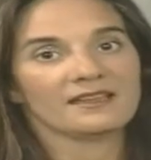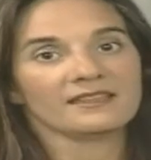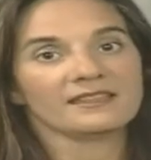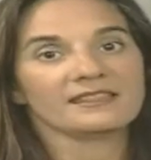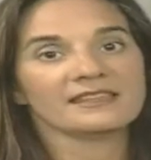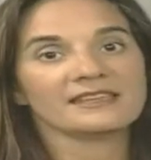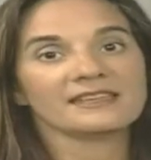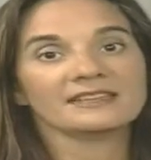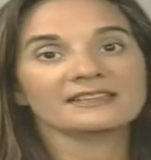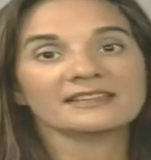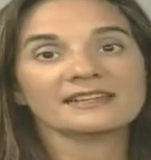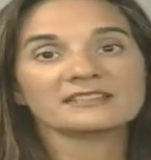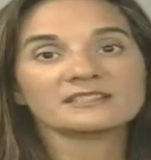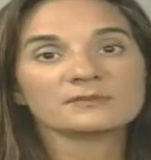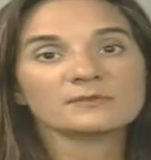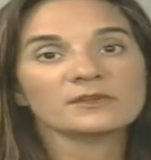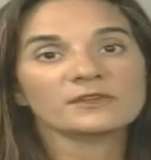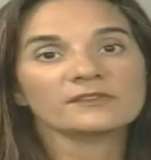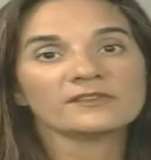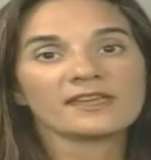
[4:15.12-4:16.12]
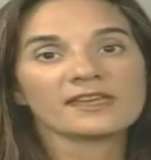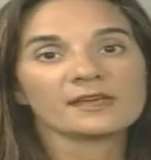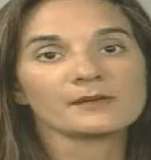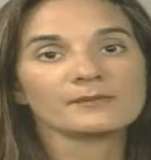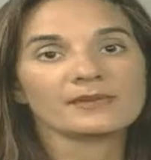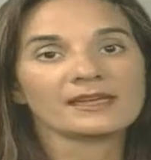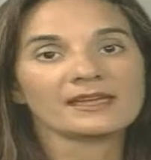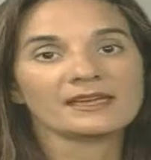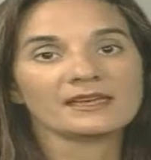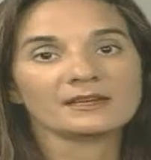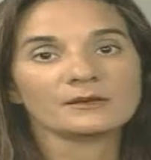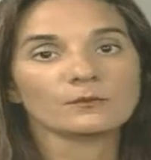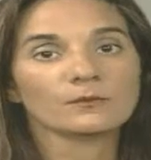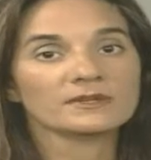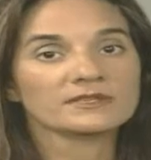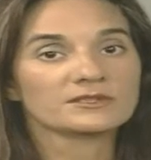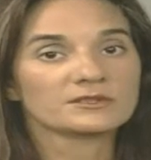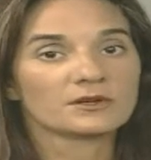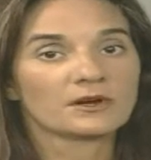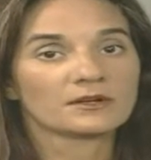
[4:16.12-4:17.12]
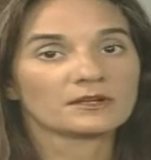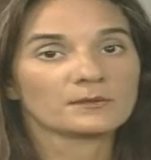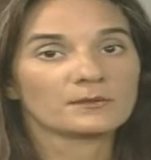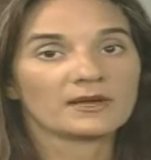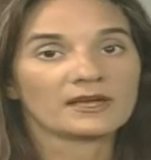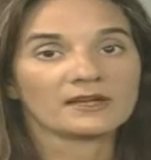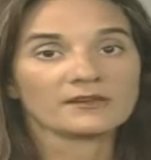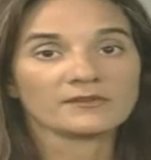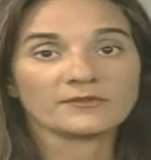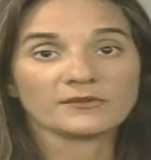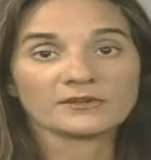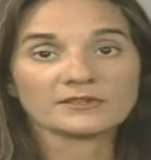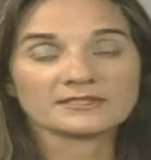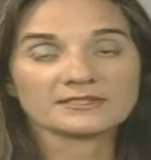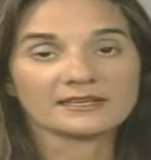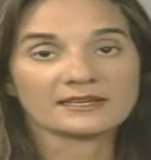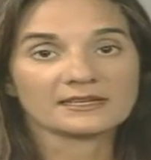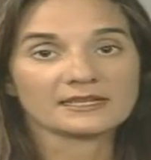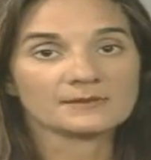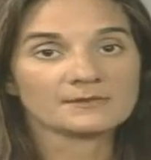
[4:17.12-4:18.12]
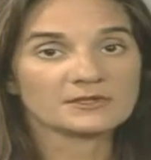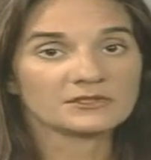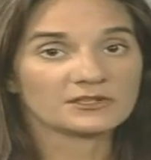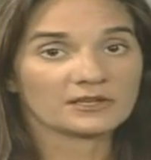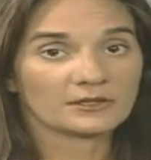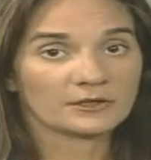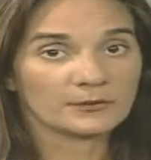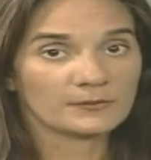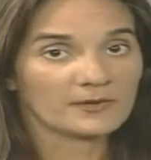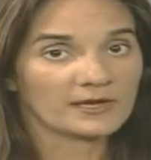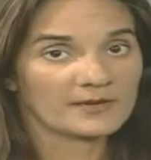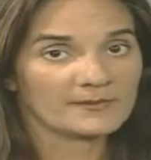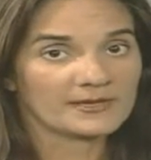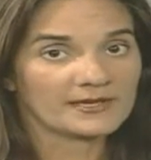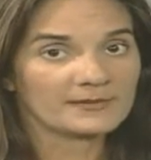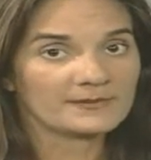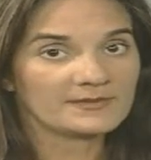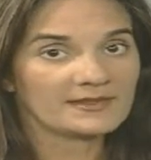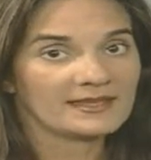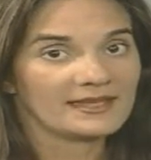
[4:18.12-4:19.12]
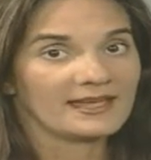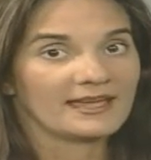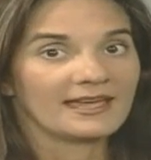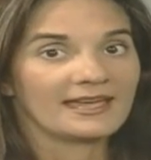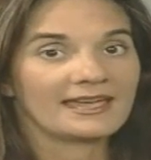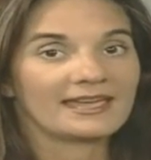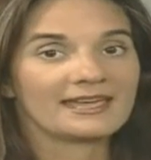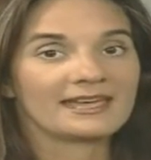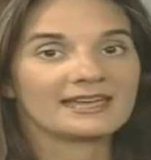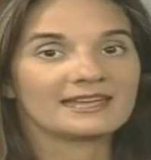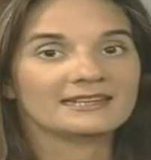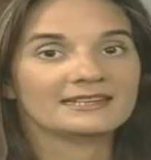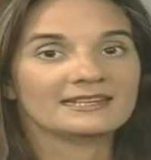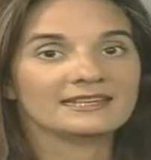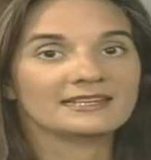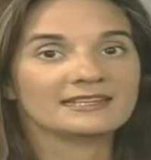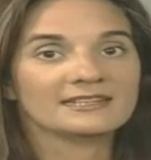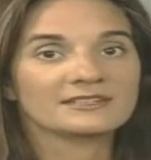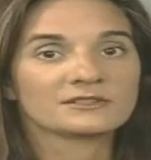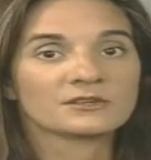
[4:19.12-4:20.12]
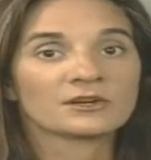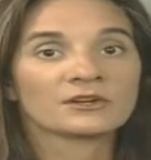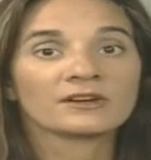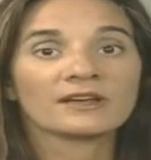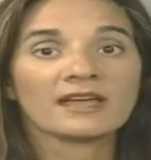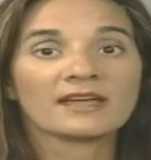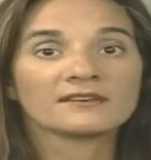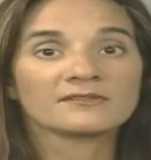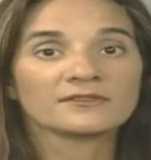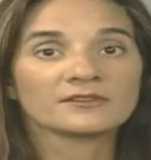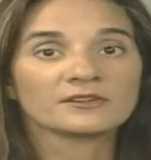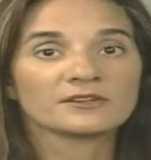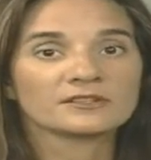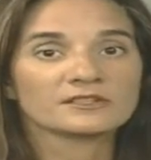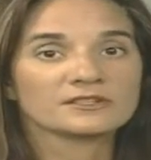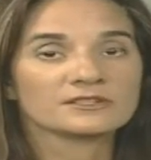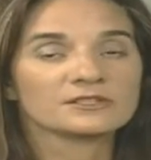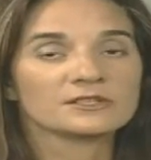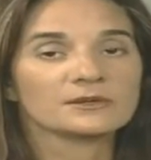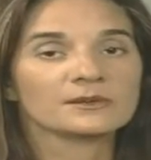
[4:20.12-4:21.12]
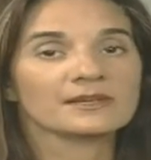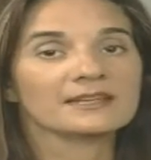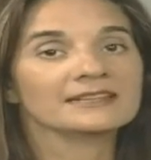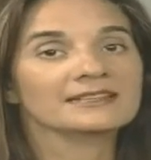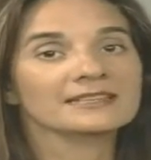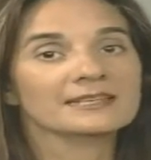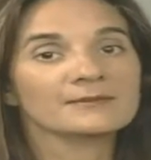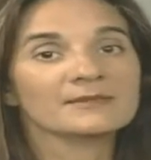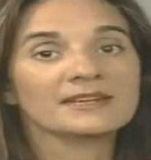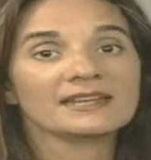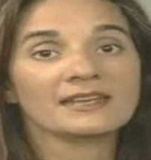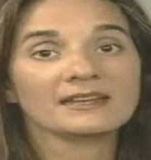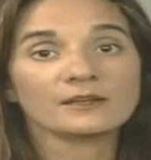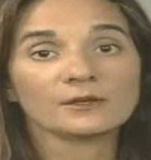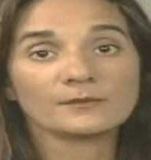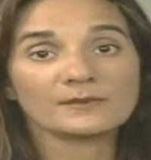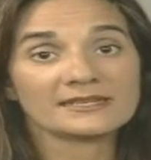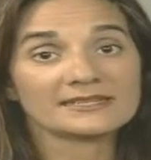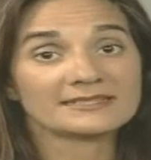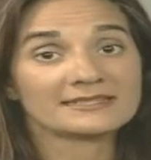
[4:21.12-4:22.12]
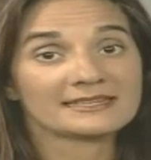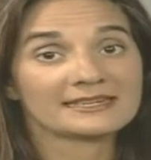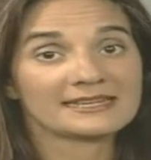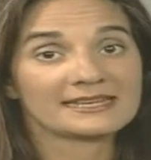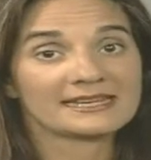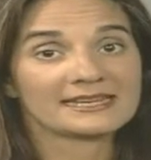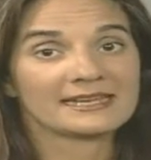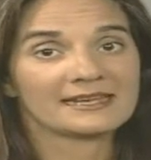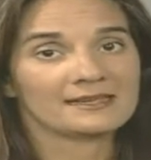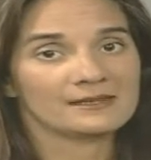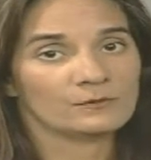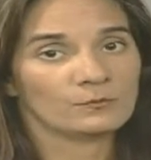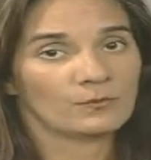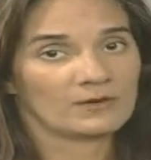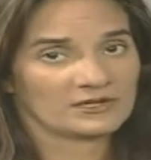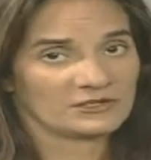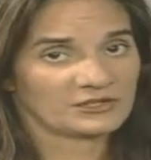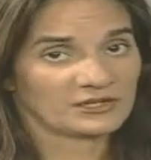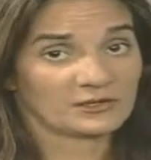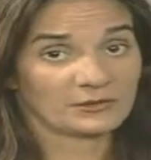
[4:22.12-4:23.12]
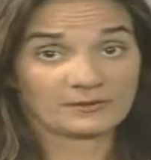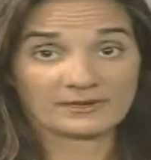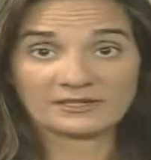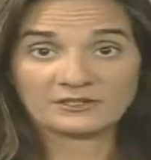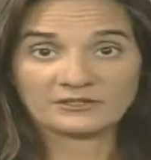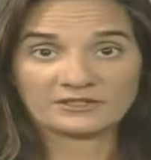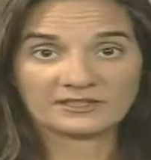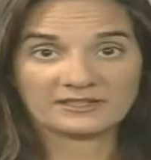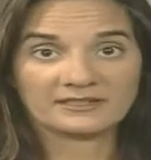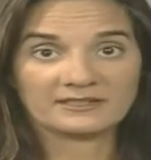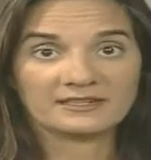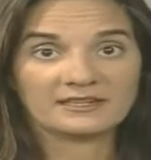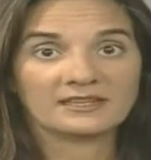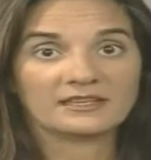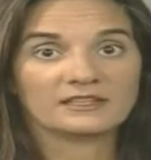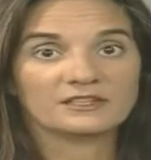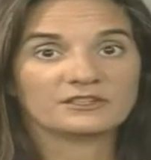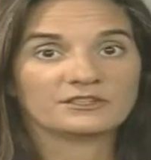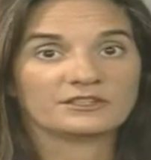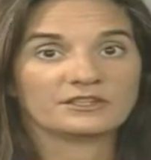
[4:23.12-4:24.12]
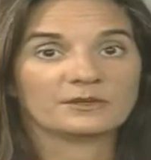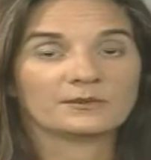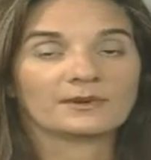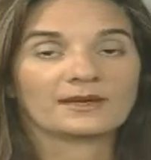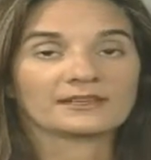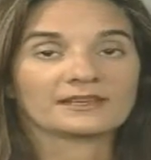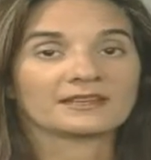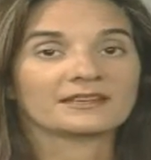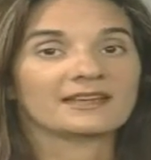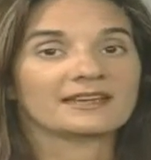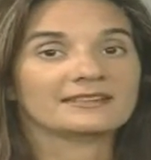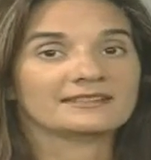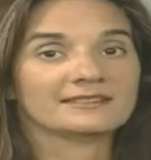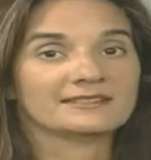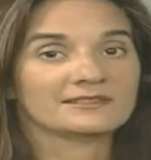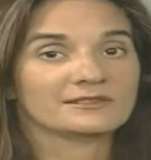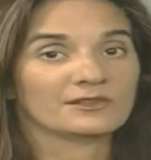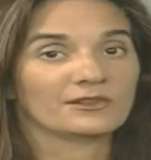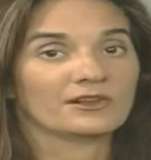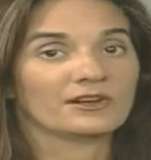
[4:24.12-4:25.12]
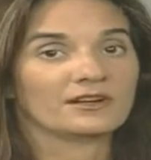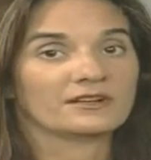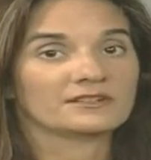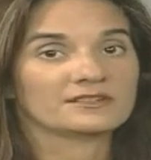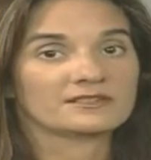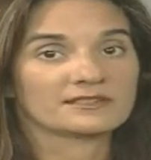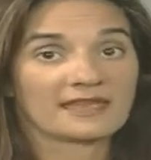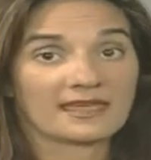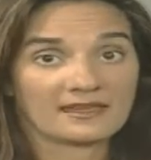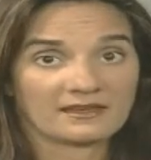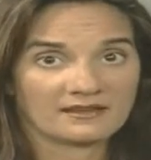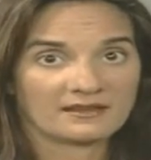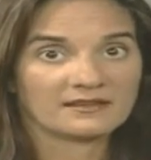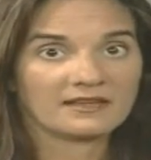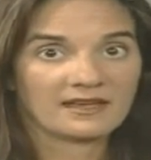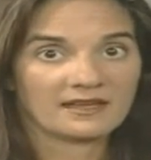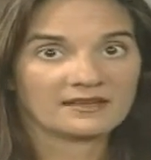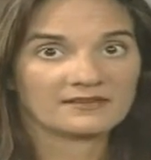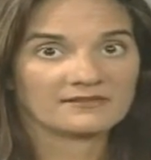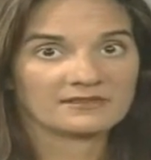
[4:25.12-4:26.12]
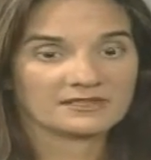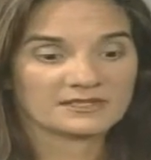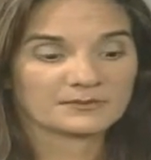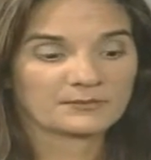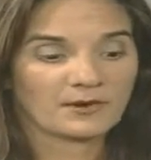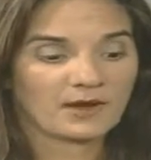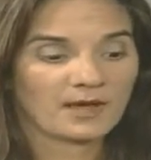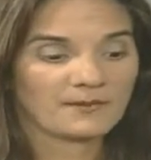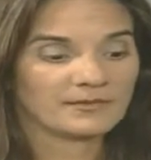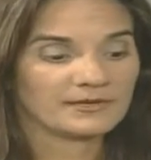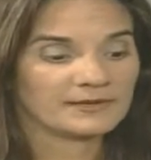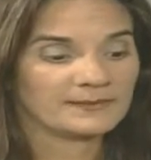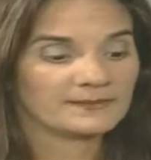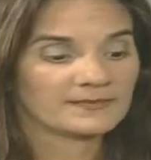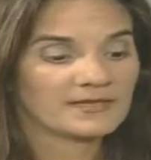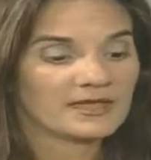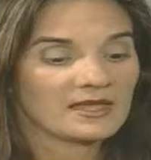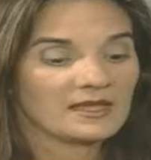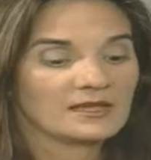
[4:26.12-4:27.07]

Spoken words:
The Let's Move campaign was started by First Lady Michelle Obama, and it is her effort to eliminate obesity in one generation. She recognizes the large scale of this problem.